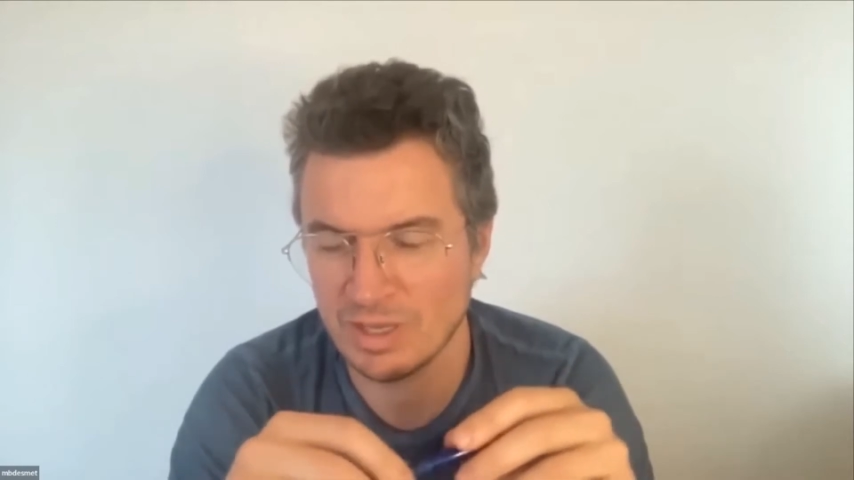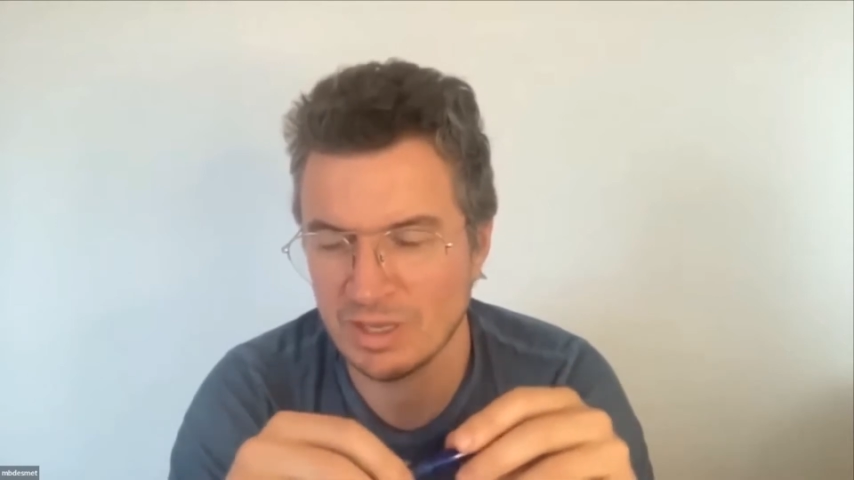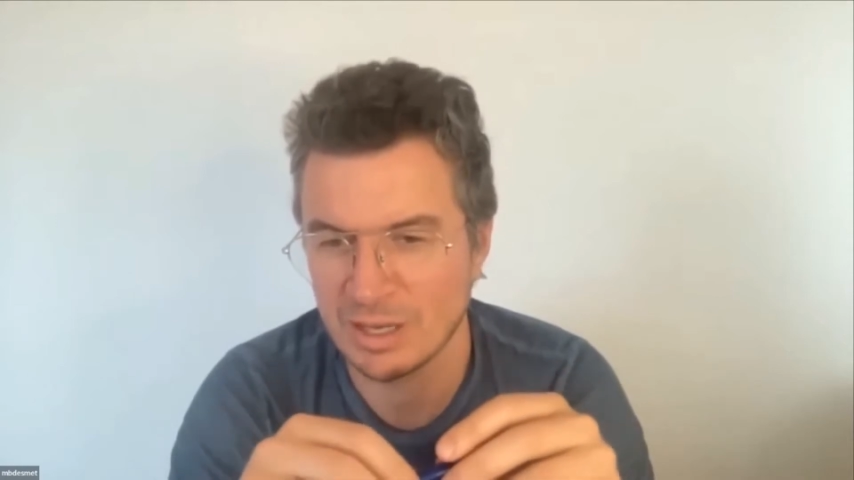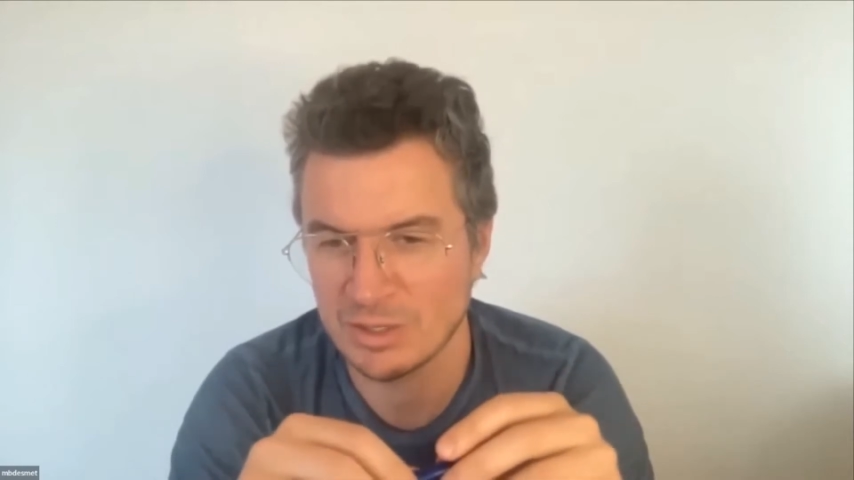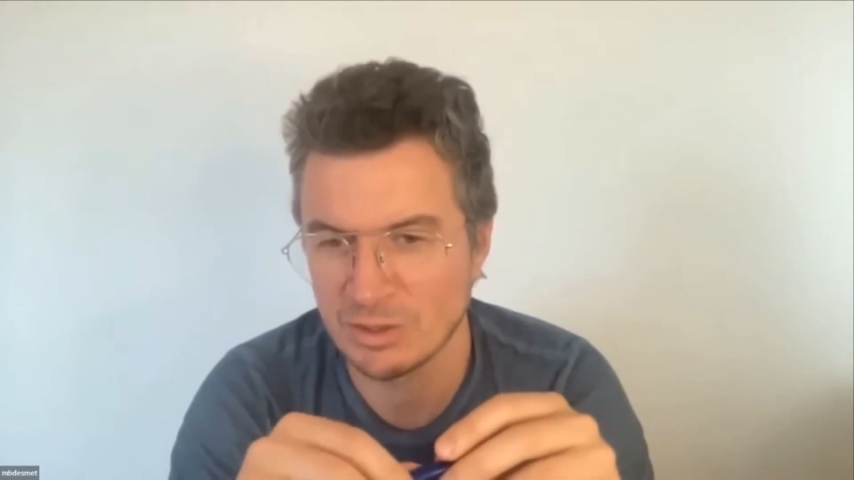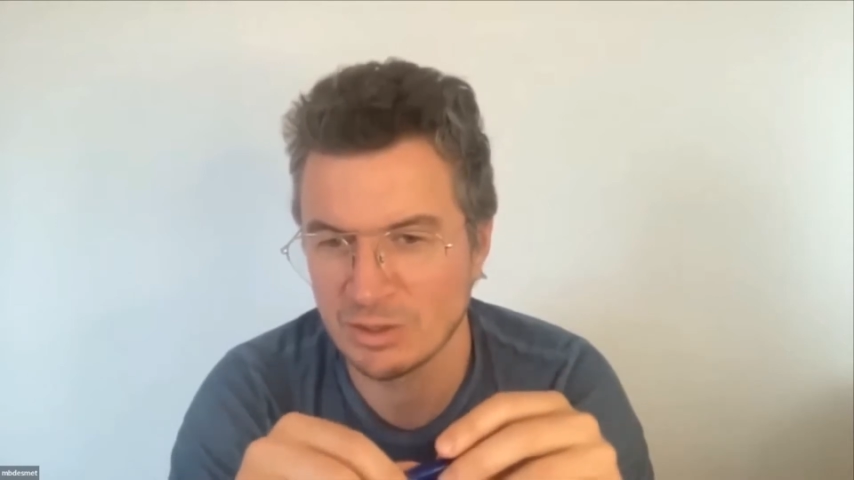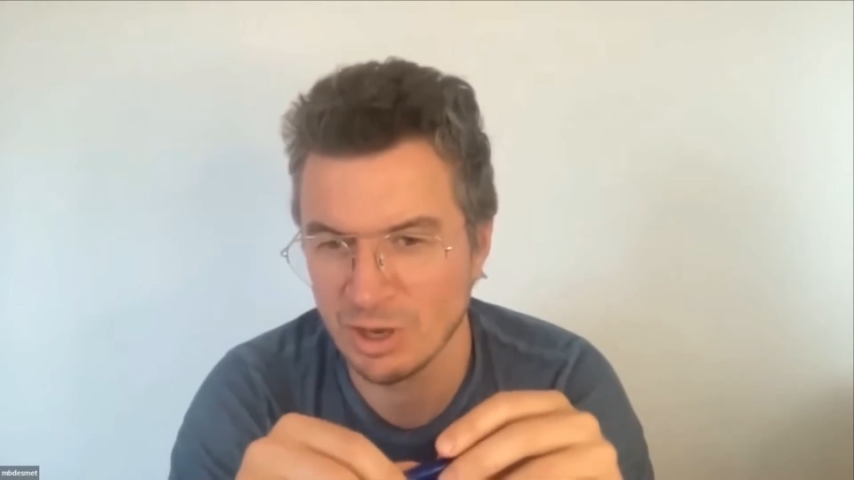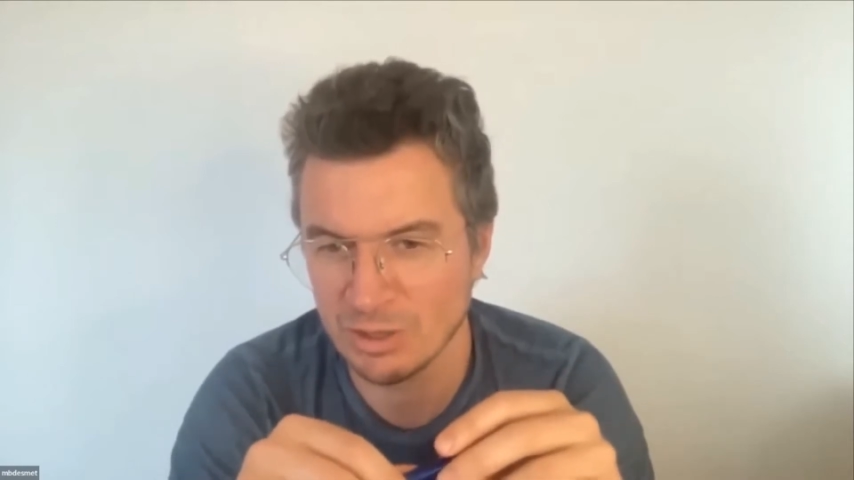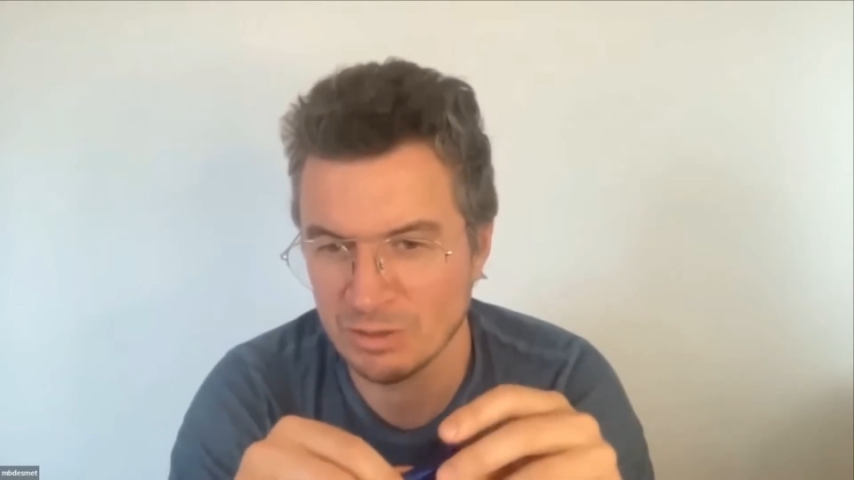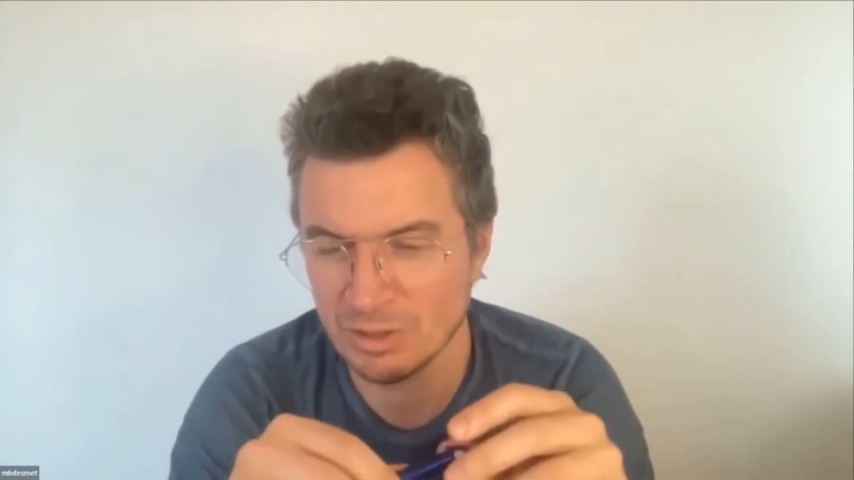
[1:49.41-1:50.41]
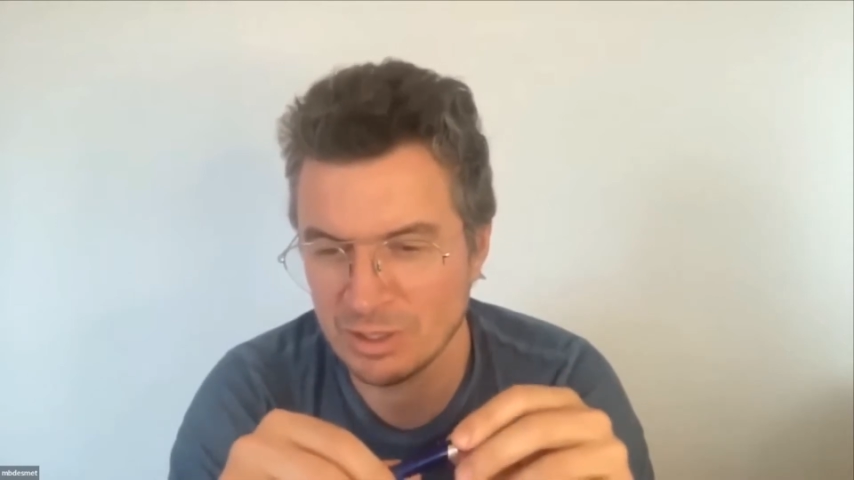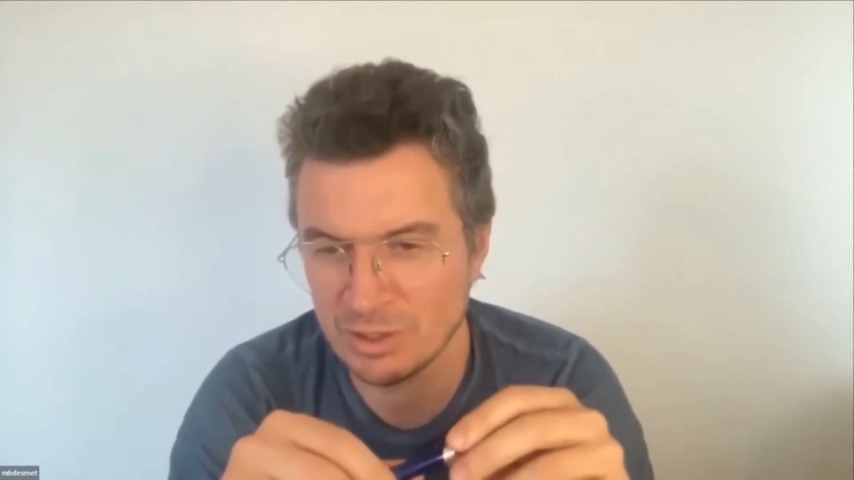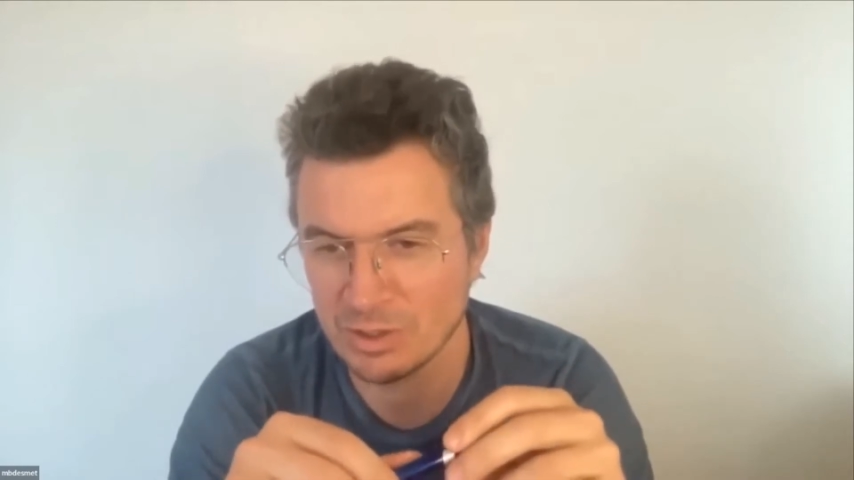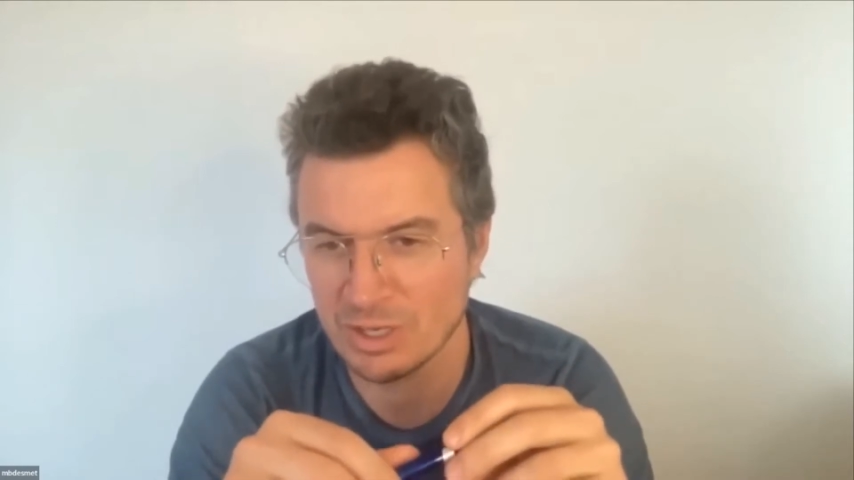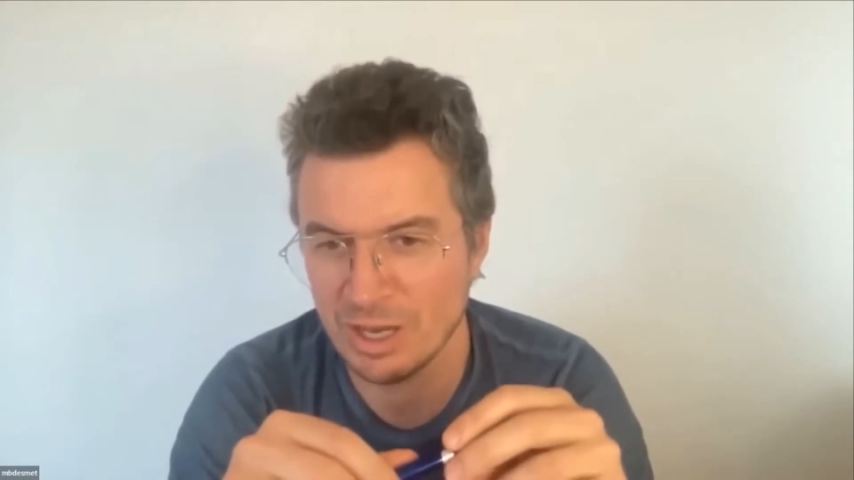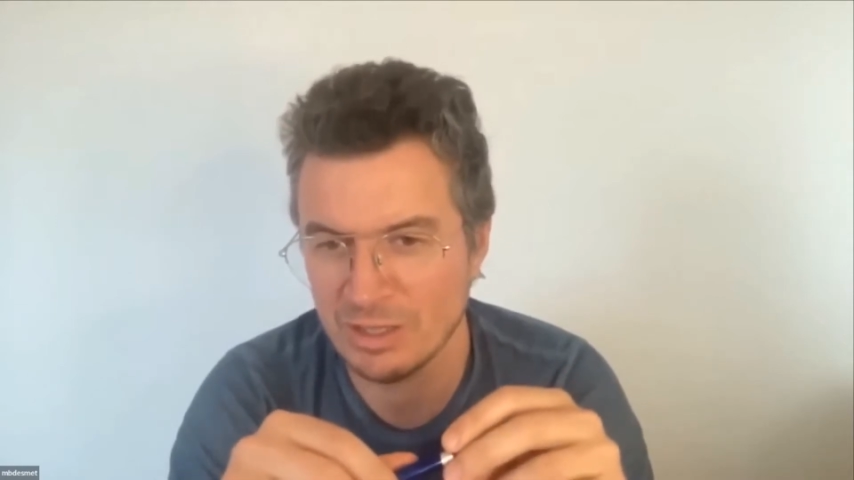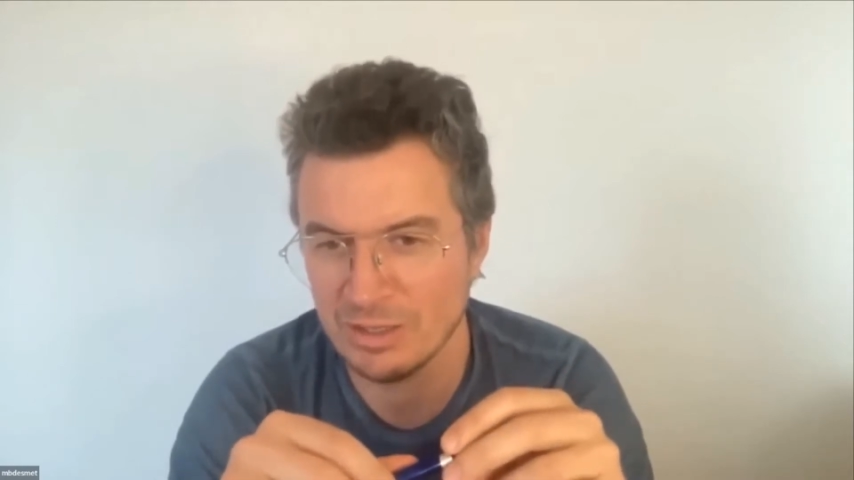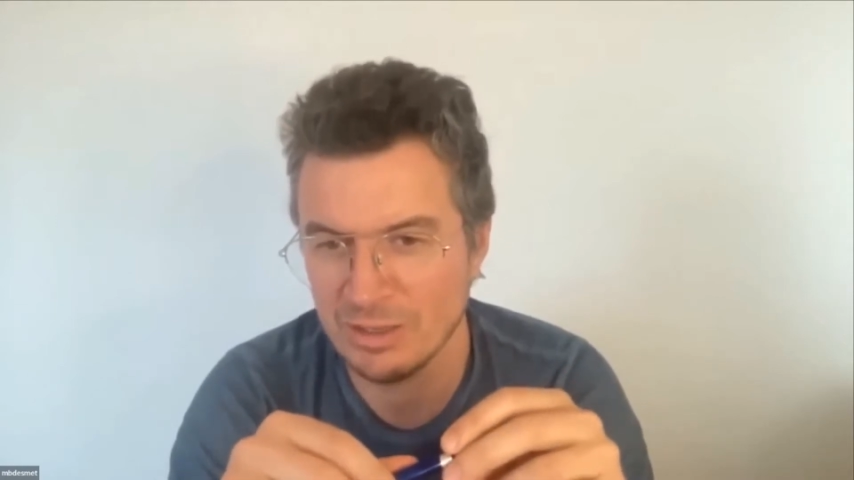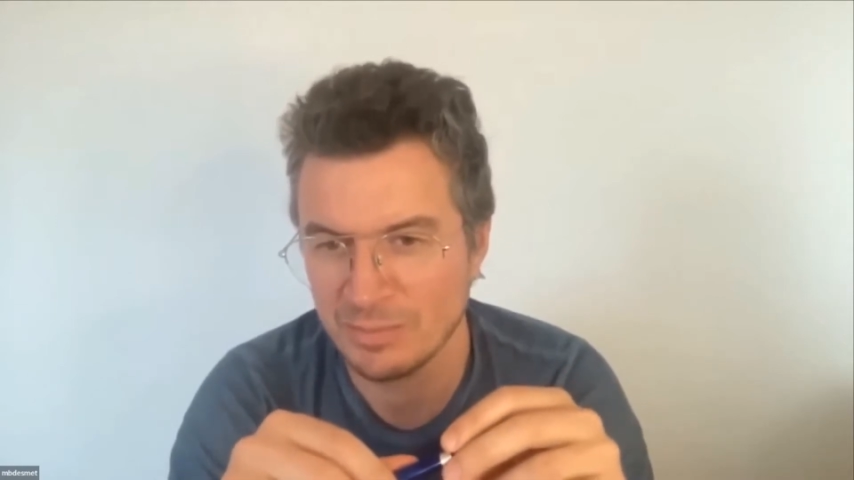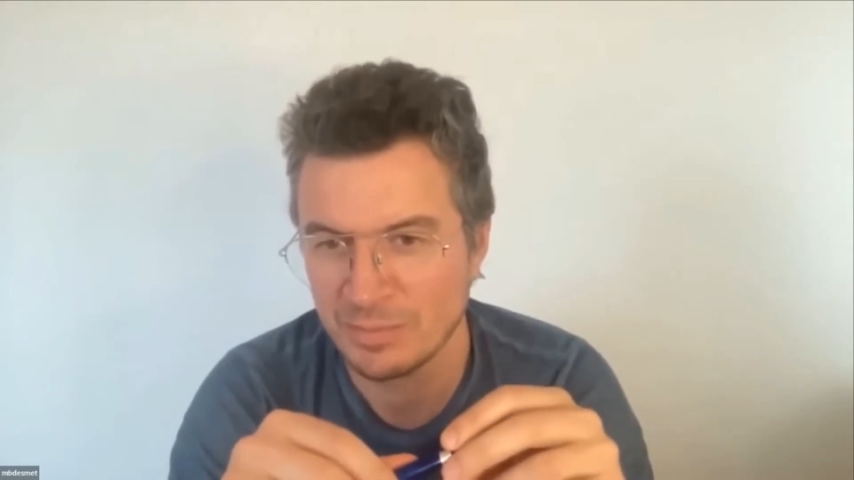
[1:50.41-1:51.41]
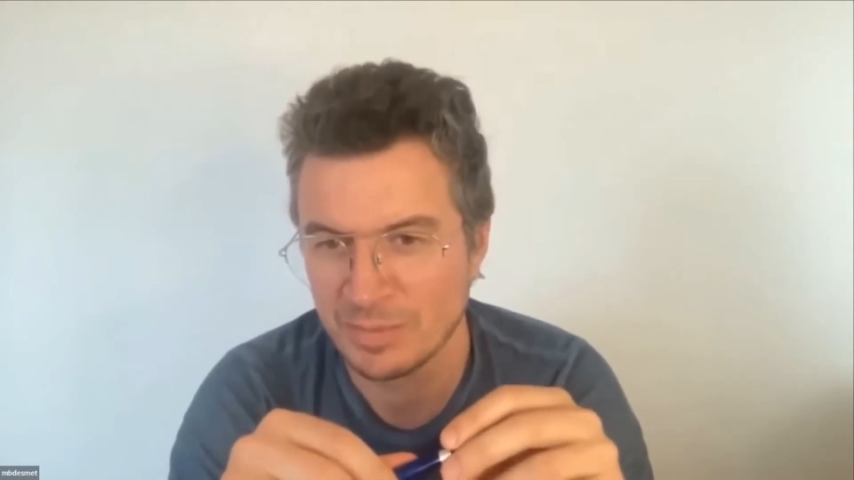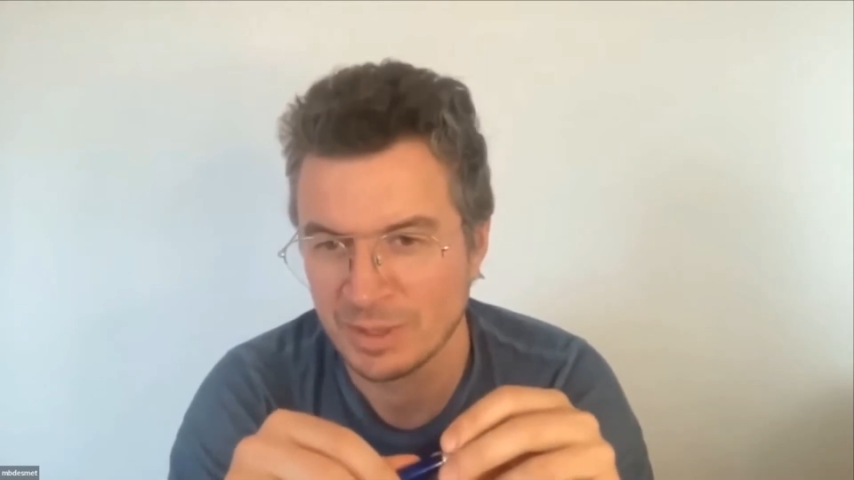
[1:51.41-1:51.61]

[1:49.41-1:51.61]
thing as a god in society,